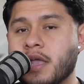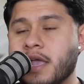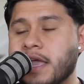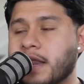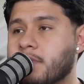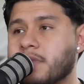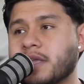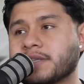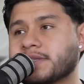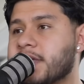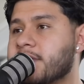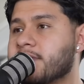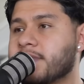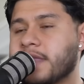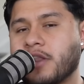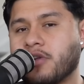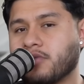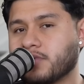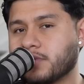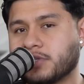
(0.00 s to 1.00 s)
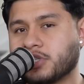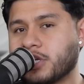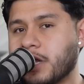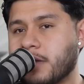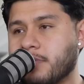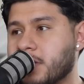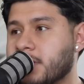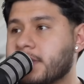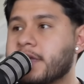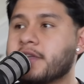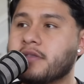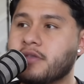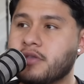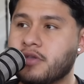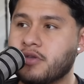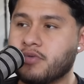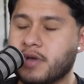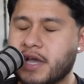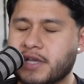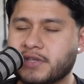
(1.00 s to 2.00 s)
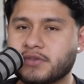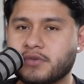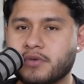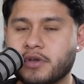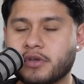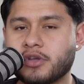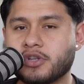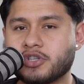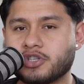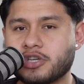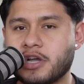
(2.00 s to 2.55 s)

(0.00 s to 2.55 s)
And I'm not saying they don't chime in, like, you guys do a good